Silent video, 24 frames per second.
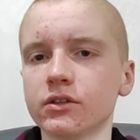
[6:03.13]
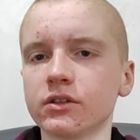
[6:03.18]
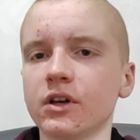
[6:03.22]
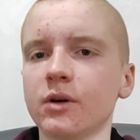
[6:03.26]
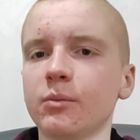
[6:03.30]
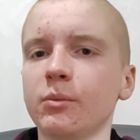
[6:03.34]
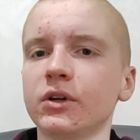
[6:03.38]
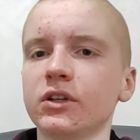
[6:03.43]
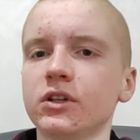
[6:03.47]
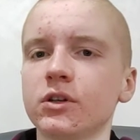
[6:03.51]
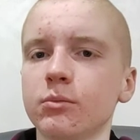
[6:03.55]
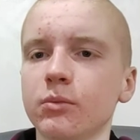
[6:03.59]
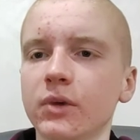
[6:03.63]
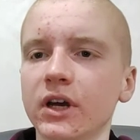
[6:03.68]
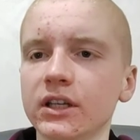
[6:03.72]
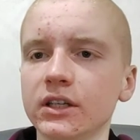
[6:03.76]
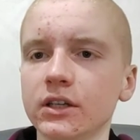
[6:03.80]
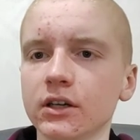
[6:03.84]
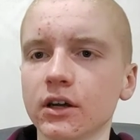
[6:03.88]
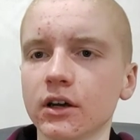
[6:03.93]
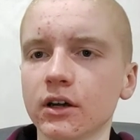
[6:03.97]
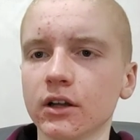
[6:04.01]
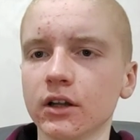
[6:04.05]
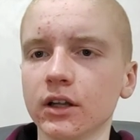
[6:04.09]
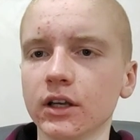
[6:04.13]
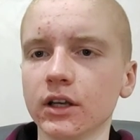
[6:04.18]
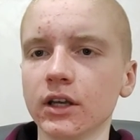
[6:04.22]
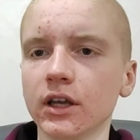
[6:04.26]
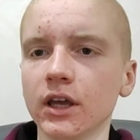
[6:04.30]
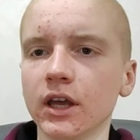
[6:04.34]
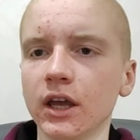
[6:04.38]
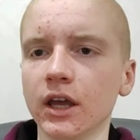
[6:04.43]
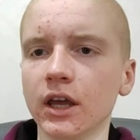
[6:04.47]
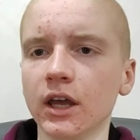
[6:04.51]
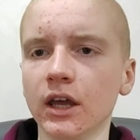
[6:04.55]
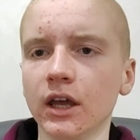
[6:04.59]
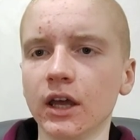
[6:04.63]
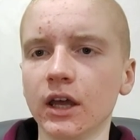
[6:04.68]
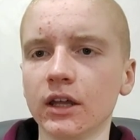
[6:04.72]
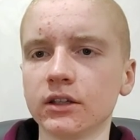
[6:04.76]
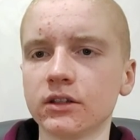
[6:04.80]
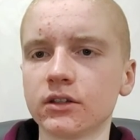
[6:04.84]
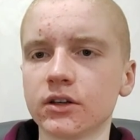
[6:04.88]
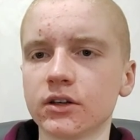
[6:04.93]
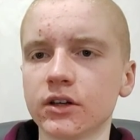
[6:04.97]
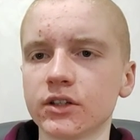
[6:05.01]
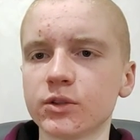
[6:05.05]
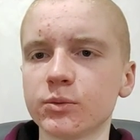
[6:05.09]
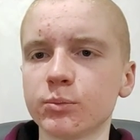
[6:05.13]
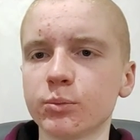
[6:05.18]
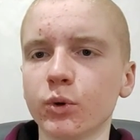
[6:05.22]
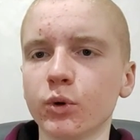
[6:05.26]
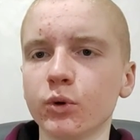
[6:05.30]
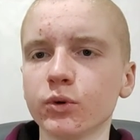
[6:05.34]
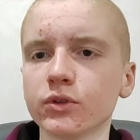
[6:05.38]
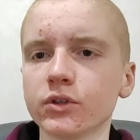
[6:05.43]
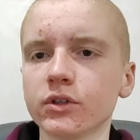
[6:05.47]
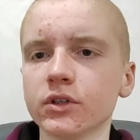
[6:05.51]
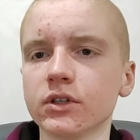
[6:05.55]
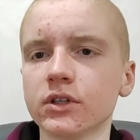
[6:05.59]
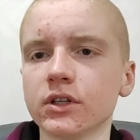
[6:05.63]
are mathematically transposed